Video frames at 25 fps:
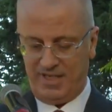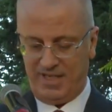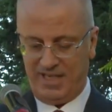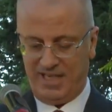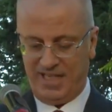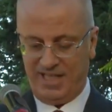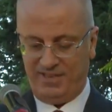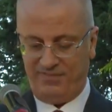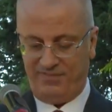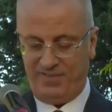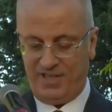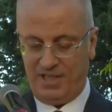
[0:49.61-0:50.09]

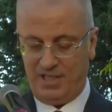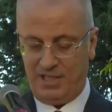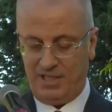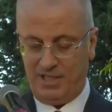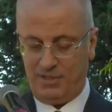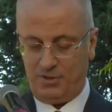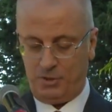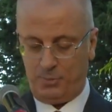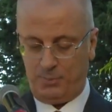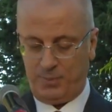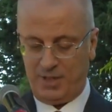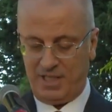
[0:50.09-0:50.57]
and
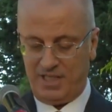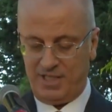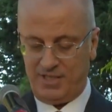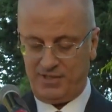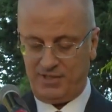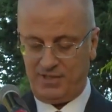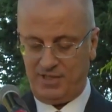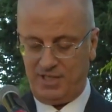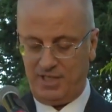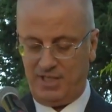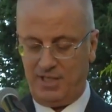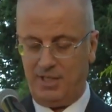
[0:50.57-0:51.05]
Finland to
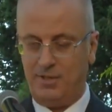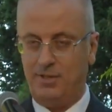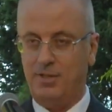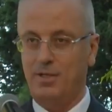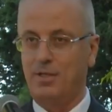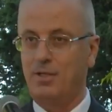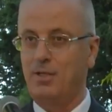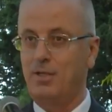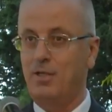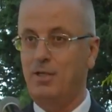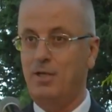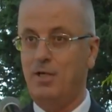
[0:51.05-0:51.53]
Palestine
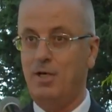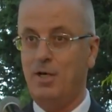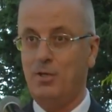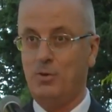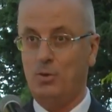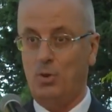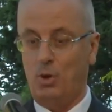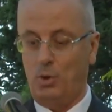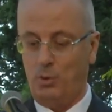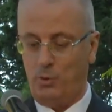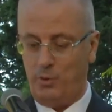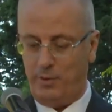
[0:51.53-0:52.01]
are
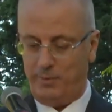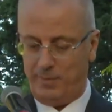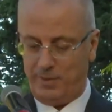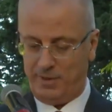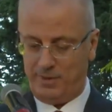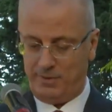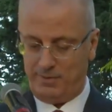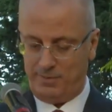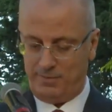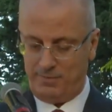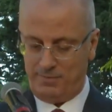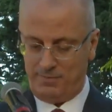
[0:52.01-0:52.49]
all
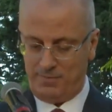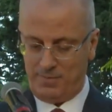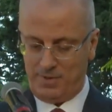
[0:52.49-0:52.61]
women.